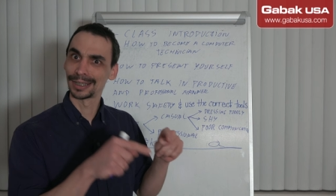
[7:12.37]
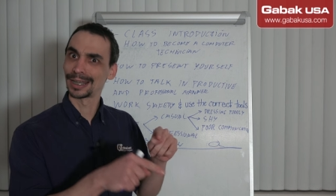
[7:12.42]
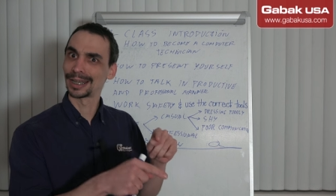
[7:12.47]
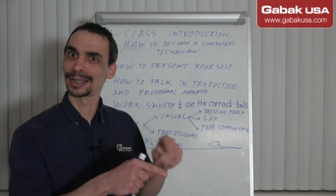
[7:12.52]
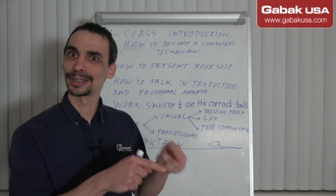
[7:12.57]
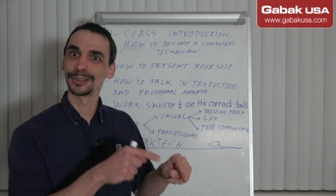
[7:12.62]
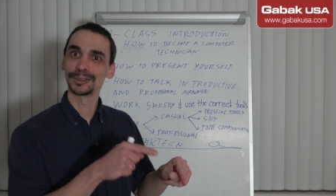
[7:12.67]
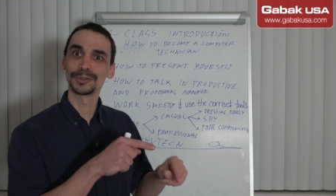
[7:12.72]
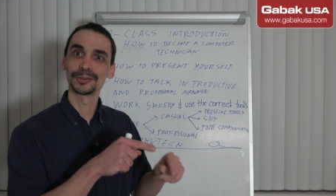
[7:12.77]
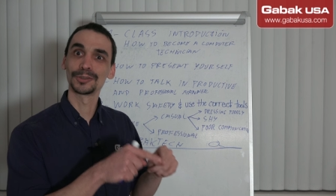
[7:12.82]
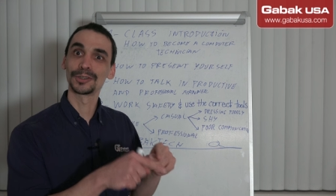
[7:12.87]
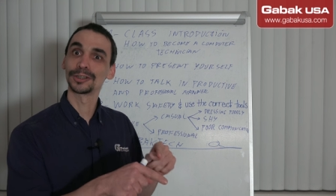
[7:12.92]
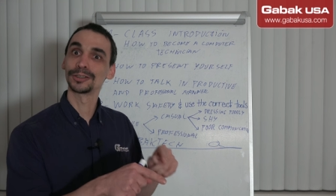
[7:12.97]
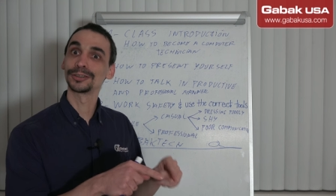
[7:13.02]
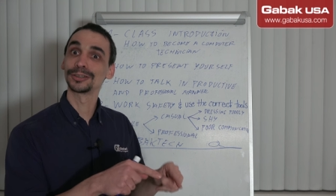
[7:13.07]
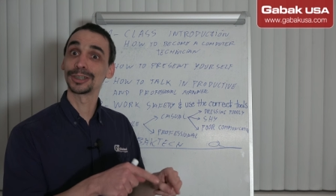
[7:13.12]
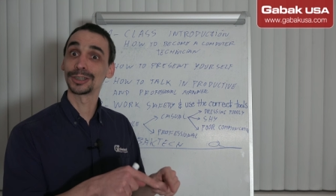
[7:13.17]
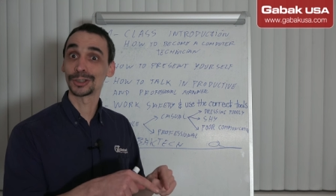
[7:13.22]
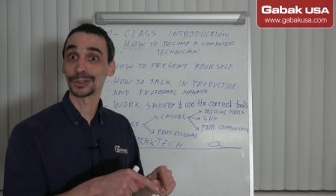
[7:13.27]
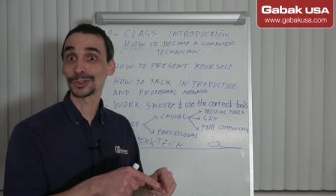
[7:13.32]
and you
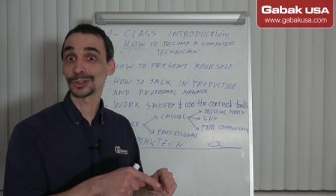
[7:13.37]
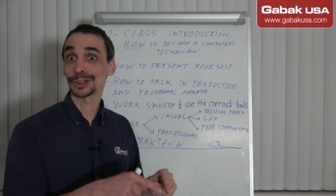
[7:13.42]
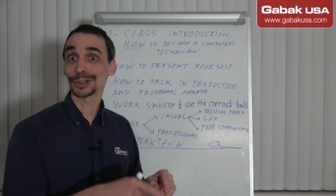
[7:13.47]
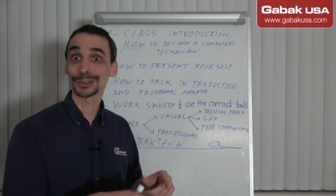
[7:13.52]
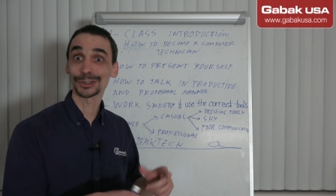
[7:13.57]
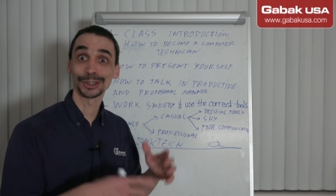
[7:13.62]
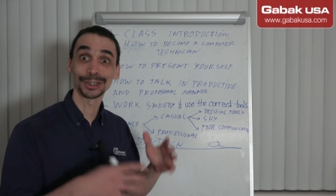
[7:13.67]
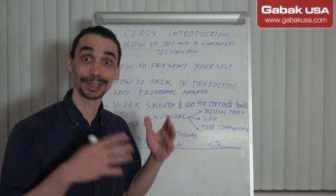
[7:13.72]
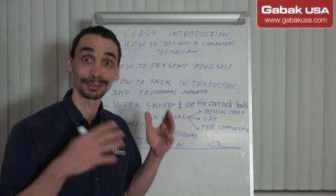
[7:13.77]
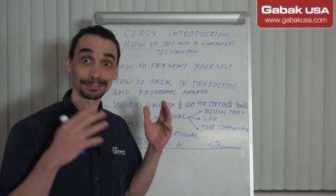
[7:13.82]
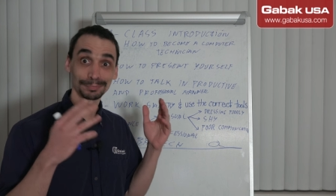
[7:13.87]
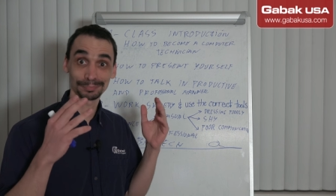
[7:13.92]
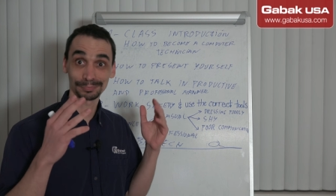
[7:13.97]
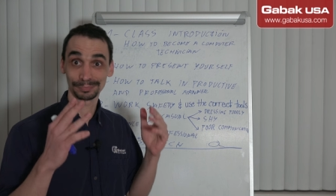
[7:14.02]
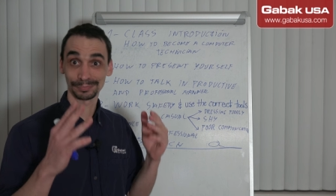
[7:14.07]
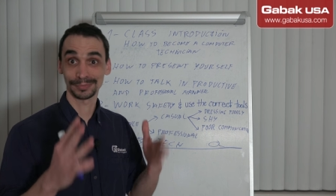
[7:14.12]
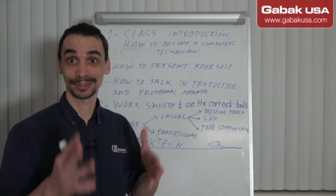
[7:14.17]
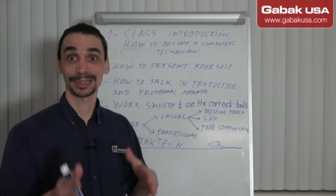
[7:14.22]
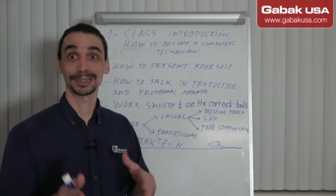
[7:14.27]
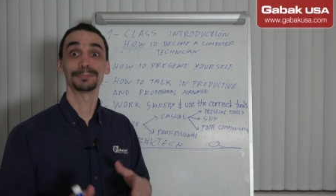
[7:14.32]
don't discharge them,
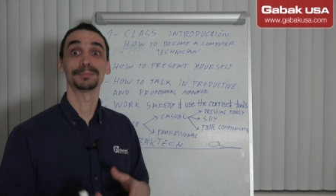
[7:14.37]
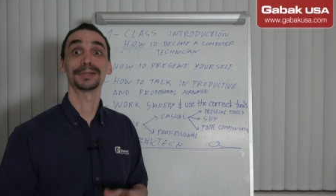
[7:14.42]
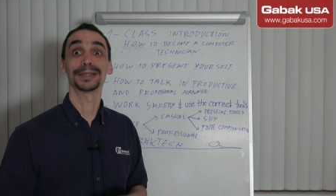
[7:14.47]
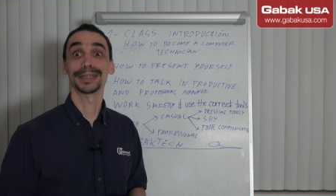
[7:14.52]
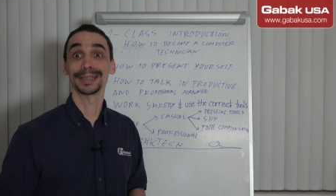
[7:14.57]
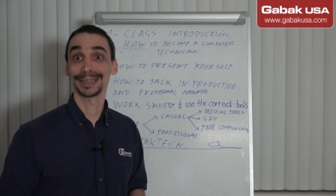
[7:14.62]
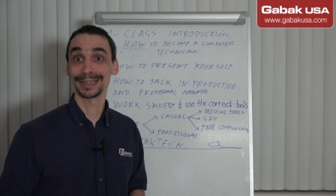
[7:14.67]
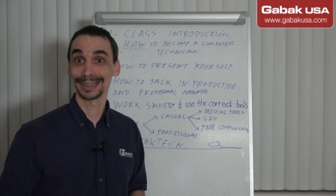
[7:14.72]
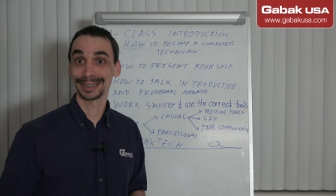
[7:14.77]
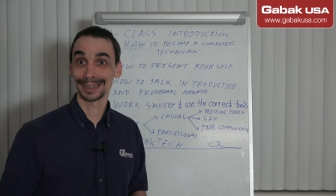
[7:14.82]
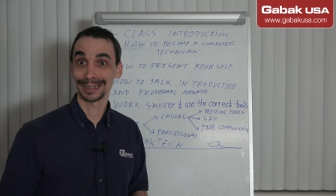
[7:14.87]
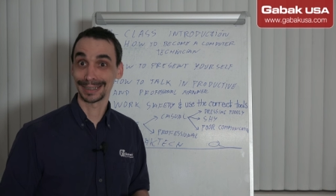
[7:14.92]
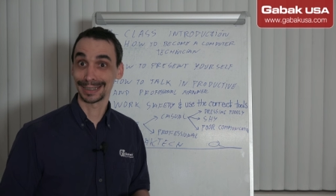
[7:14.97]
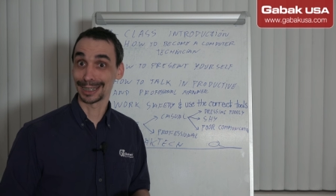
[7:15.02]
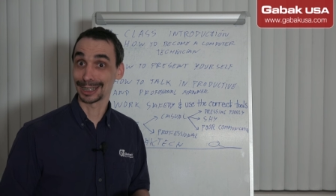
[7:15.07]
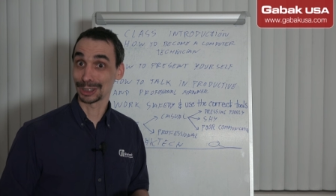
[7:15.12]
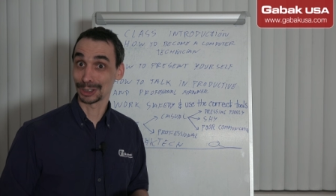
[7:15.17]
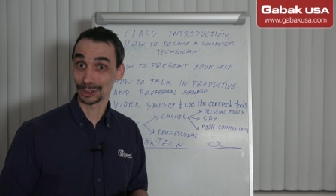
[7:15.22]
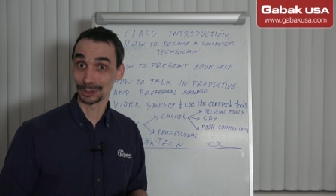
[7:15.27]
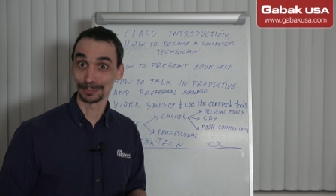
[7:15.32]
it may
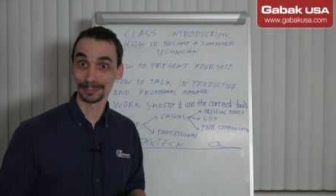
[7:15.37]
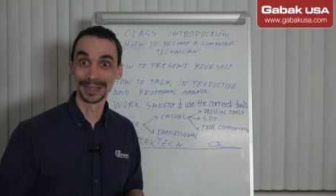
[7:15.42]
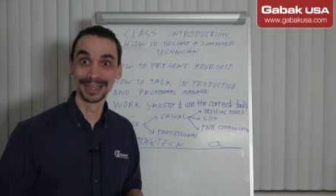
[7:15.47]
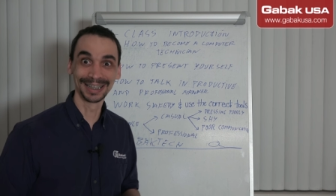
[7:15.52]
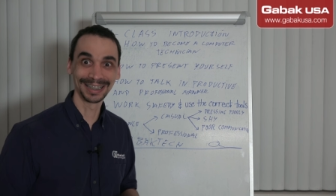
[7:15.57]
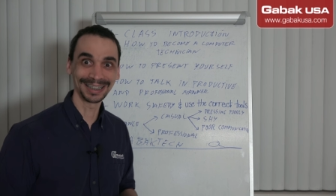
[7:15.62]
kick you.